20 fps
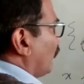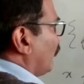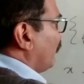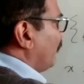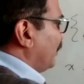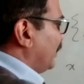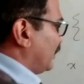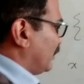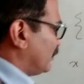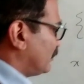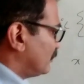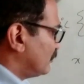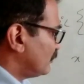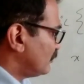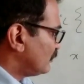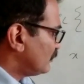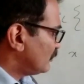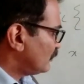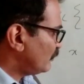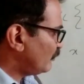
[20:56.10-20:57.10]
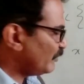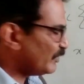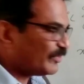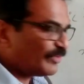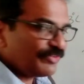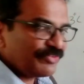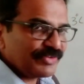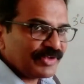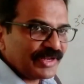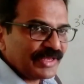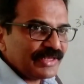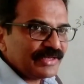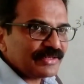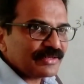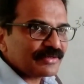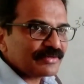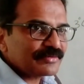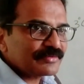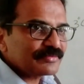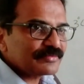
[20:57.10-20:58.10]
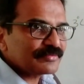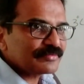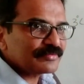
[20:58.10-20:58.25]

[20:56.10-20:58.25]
of B, which is greater.